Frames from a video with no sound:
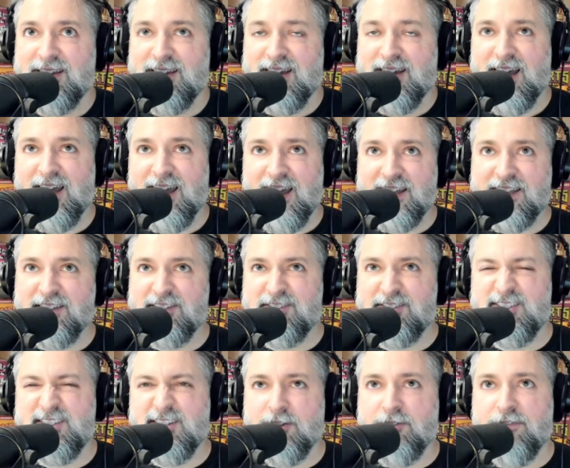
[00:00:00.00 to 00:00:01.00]
I could
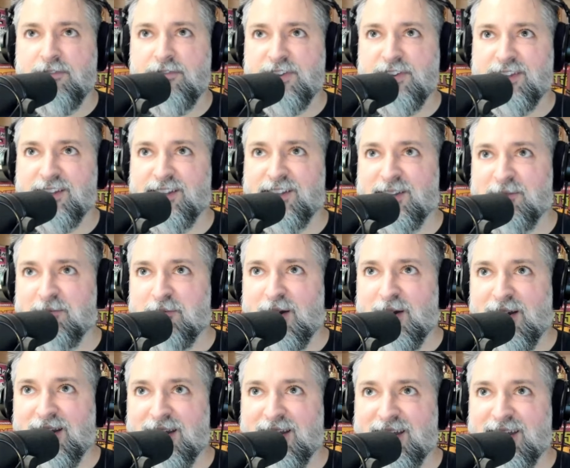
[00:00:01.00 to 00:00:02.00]
still feel it.
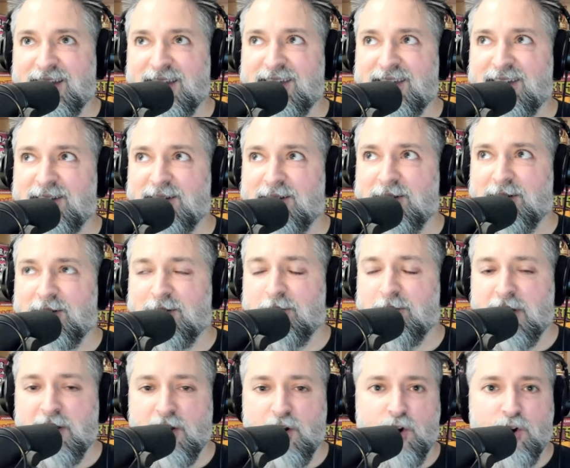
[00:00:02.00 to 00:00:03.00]
My
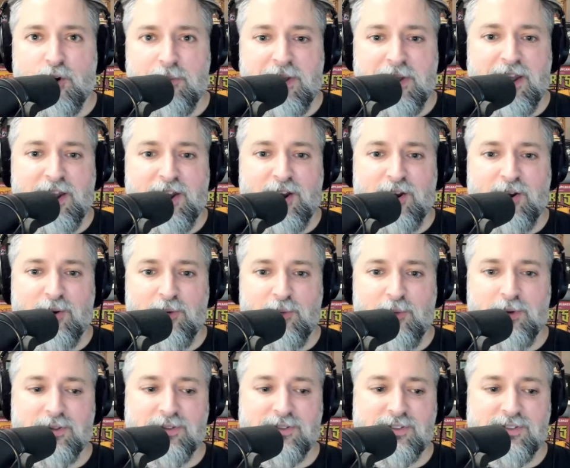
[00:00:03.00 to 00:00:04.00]
arm hair
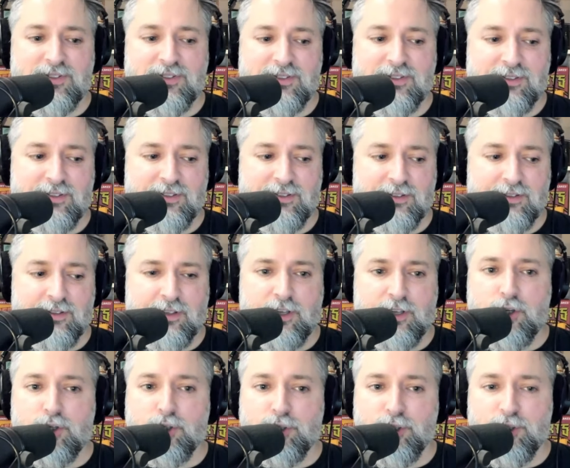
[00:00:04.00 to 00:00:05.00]
was
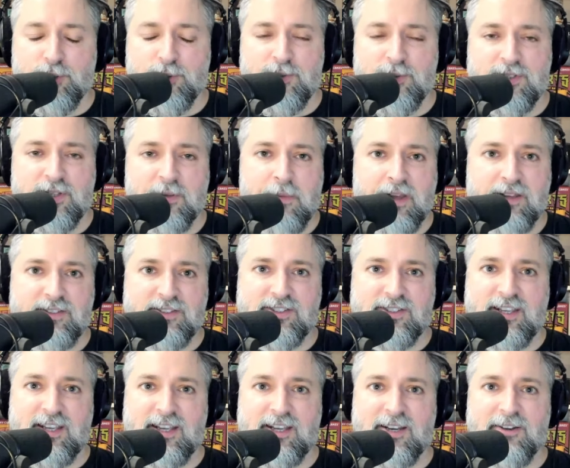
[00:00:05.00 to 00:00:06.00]
glued to my
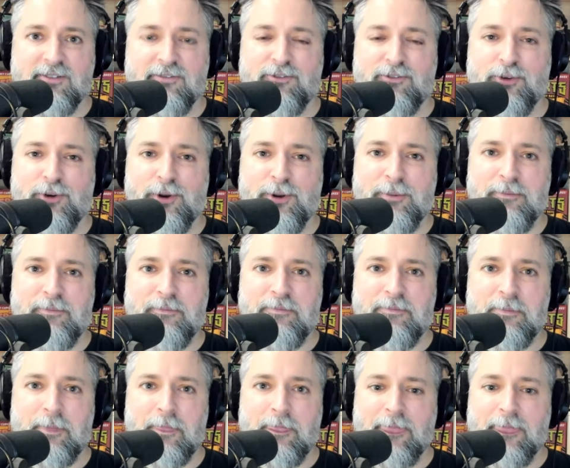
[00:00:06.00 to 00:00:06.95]
skin from